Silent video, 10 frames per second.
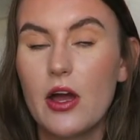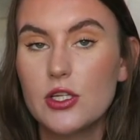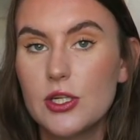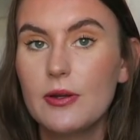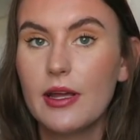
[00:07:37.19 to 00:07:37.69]
I
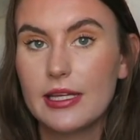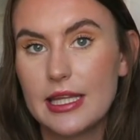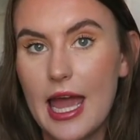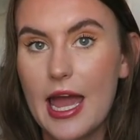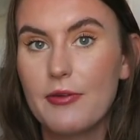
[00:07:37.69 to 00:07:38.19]
do like
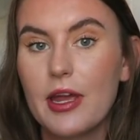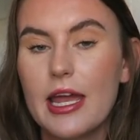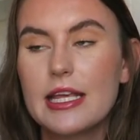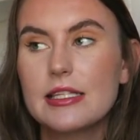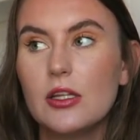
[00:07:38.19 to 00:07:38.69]
the area.
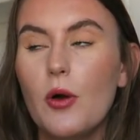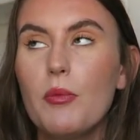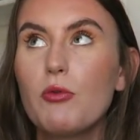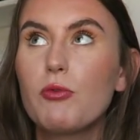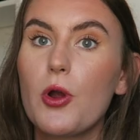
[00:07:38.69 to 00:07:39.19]
It's a lot
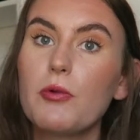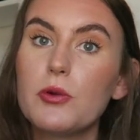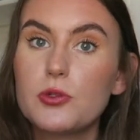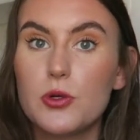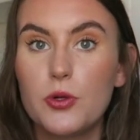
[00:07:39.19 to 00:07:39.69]
more
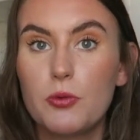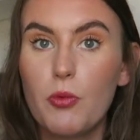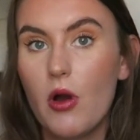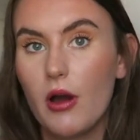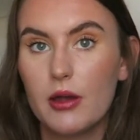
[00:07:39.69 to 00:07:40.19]
rural to
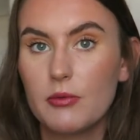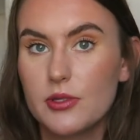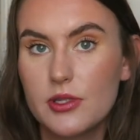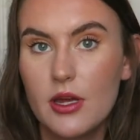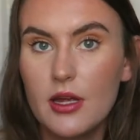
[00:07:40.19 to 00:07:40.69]
what I
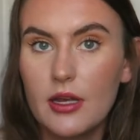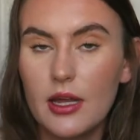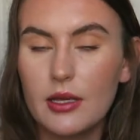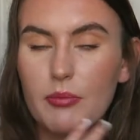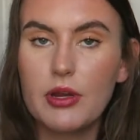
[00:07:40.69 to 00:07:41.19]
was
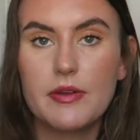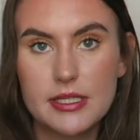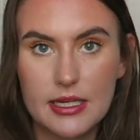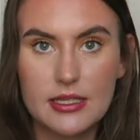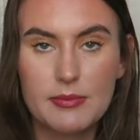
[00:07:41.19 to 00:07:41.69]
like
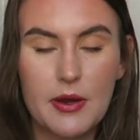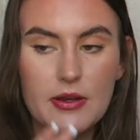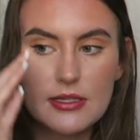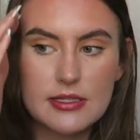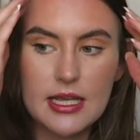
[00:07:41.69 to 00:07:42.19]
previously
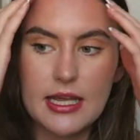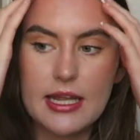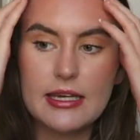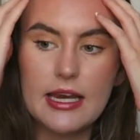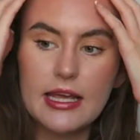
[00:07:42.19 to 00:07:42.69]
experiencing
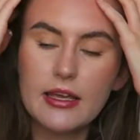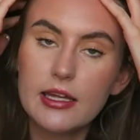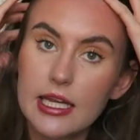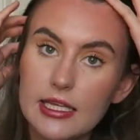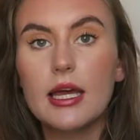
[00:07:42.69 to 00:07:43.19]
in
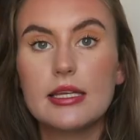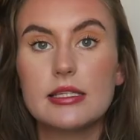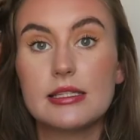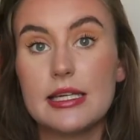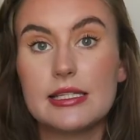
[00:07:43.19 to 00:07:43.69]
Lincoln. It,
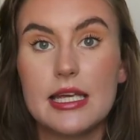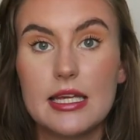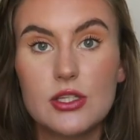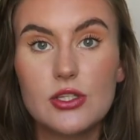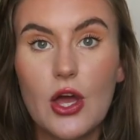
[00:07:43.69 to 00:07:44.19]
it's a
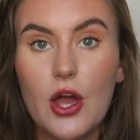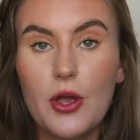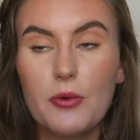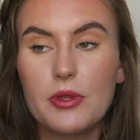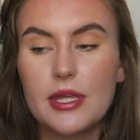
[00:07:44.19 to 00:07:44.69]
city,
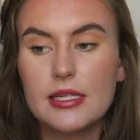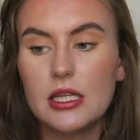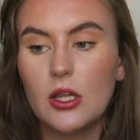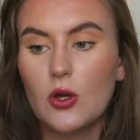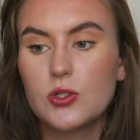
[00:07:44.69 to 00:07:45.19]
so there's
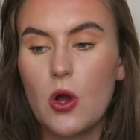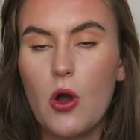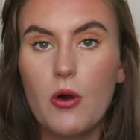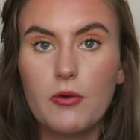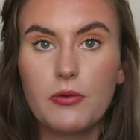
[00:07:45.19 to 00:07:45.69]
a lot
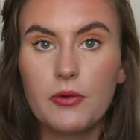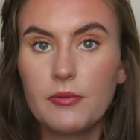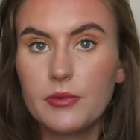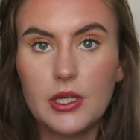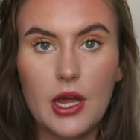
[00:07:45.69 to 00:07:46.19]
of,
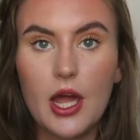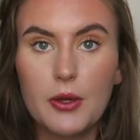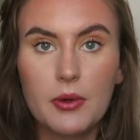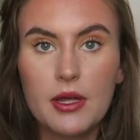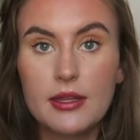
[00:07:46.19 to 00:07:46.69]
you
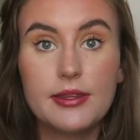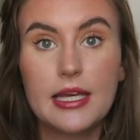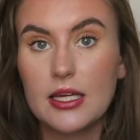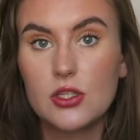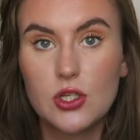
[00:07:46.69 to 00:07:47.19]
know,
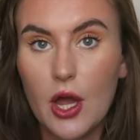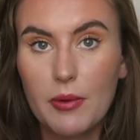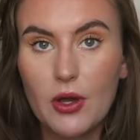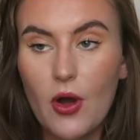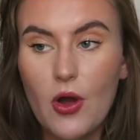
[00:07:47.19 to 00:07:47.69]
things
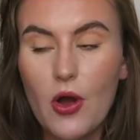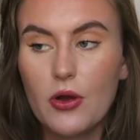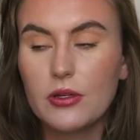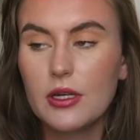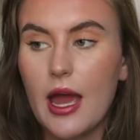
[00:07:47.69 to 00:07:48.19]
going
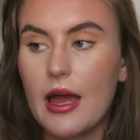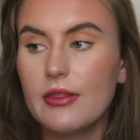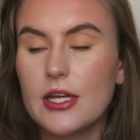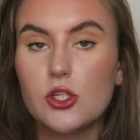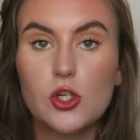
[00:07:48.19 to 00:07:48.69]
on,
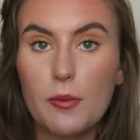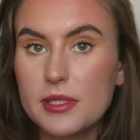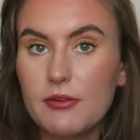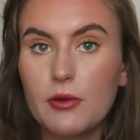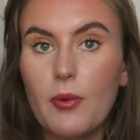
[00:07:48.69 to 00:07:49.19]
and there's
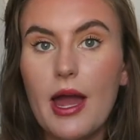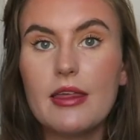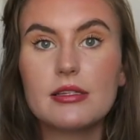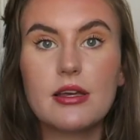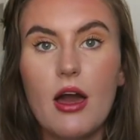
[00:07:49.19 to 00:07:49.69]
shops
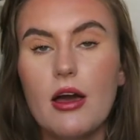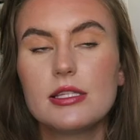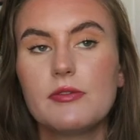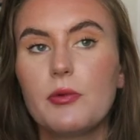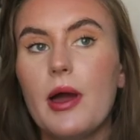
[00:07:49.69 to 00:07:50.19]
everywhere, there's
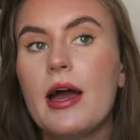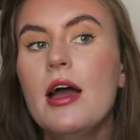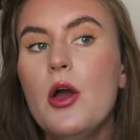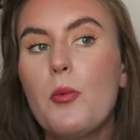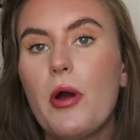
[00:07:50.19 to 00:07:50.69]
cars everywhere,
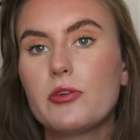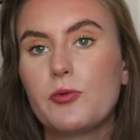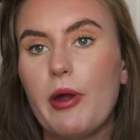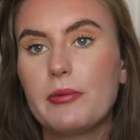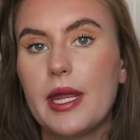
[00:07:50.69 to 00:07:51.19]
whereas
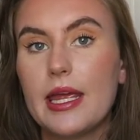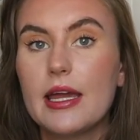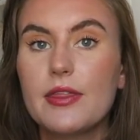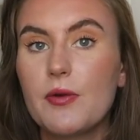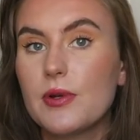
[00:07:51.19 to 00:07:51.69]
around
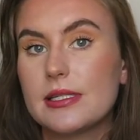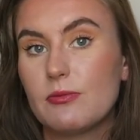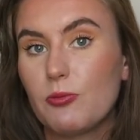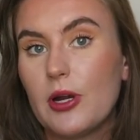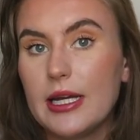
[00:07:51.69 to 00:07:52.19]
here there
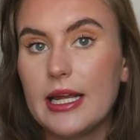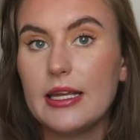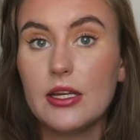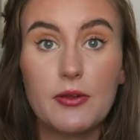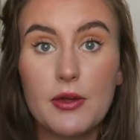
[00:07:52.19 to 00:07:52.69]
isn't really,
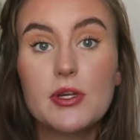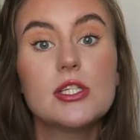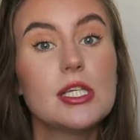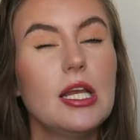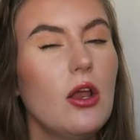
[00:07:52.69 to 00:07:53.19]
you know, there is
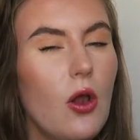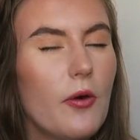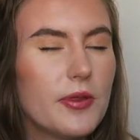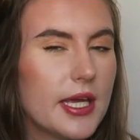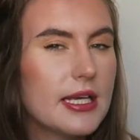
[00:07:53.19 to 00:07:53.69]
still a lot
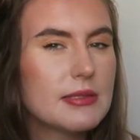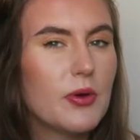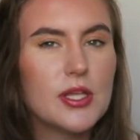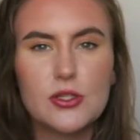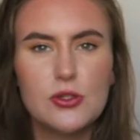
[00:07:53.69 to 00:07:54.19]
of things,
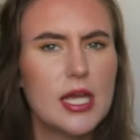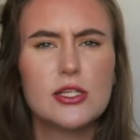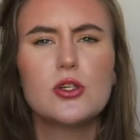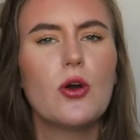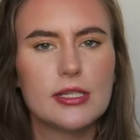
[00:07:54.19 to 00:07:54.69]
but there's,
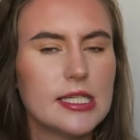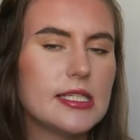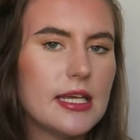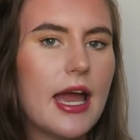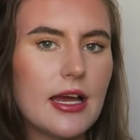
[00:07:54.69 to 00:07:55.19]
it's not a
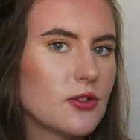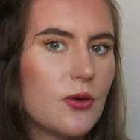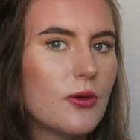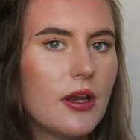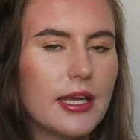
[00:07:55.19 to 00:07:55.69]
city at
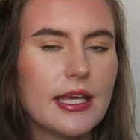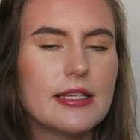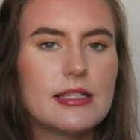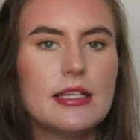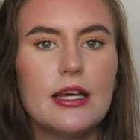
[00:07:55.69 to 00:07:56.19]
all. Like,
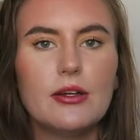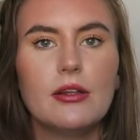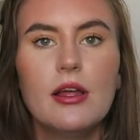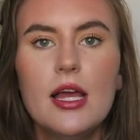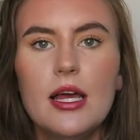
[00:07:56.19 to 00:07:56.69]
it's a
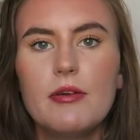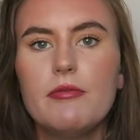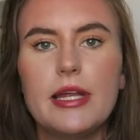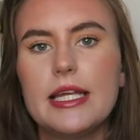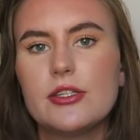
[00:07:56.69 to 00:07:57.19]
little
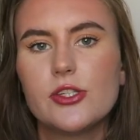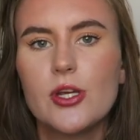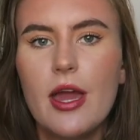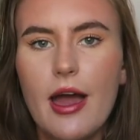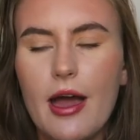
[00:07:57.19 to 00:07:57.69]

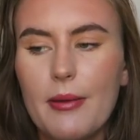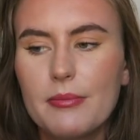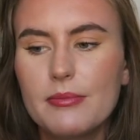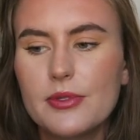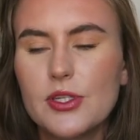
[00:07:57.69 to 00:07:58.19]
village,
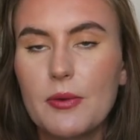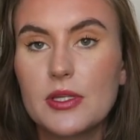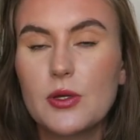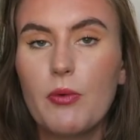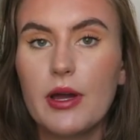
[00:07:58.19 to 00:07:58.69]
um so
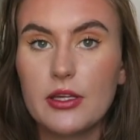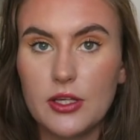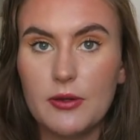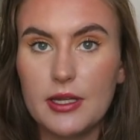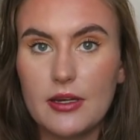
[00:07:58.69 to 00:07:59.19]
it's quite
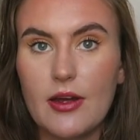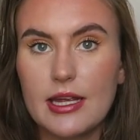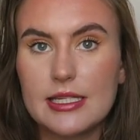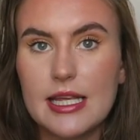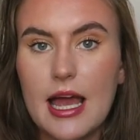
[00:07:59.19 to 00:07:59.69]
cute and
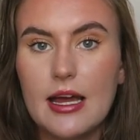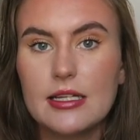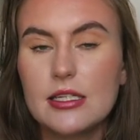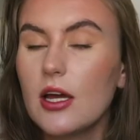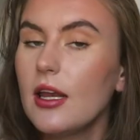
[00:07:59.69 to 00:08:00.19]
nice,
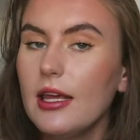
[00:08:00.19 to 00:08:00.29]
and I